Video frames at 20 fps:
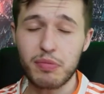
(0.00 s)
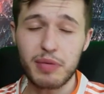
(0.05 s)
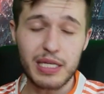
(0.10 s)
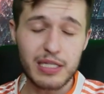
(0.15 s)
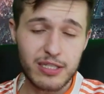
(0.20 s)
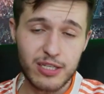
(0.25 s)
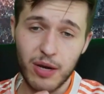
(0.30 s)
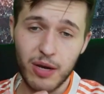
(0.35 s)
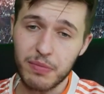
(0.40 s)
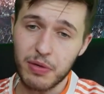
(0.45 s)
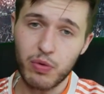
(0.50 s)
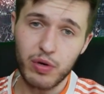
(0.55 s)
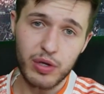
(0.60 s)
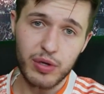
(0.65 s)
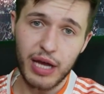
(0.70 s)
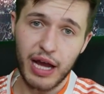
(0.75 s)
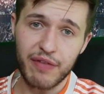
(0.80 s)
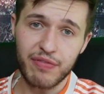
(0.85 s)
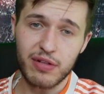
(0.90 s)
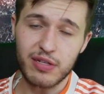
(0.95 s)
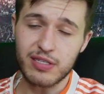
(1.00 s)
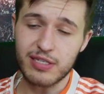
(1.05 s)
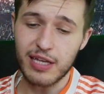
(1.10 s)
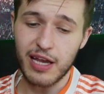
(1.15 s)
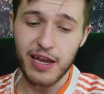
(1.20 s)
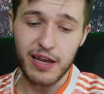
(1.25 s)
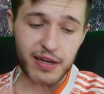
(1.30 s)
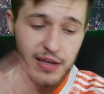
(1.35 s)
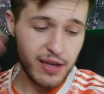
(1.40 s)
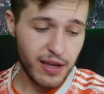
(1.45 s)
Tell me what you have to say
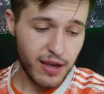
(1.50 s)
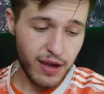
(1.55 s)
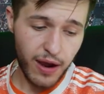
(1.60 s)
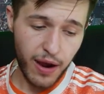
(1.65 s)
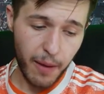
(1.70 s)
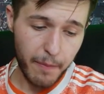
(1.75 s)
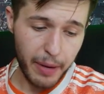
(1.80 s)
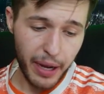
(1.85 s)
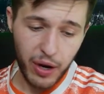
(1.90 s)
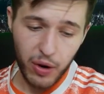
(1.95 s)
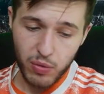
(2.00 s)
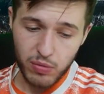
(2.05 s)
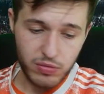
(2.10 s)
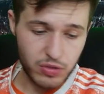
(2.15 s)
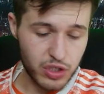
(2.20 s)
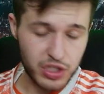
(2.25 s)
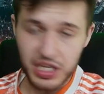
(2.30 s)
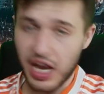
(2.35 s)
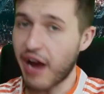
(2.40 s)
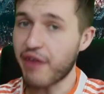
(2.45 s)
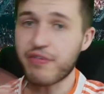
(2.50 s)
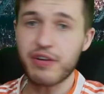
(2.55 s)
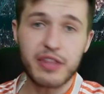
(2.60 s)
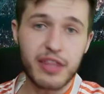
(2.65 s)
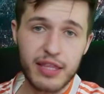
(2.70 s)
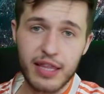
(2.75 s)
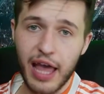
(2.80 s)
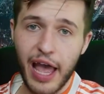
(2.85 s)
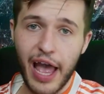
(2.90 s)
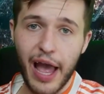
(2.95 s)
about just everything that
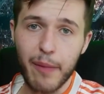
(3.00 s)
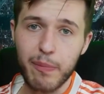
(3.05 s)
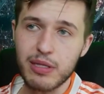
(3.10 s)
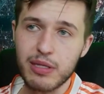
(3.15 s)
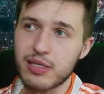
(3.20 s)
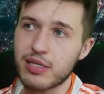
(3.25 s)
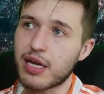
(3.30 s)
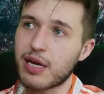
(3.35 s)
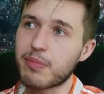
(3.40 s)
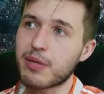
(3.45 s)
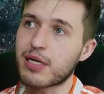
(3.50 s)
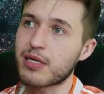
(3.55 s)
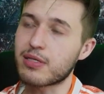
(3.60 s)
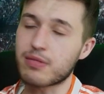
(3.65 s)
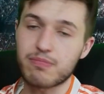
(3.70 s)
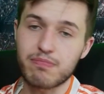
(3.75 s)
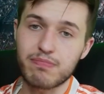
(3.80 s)
happened today, because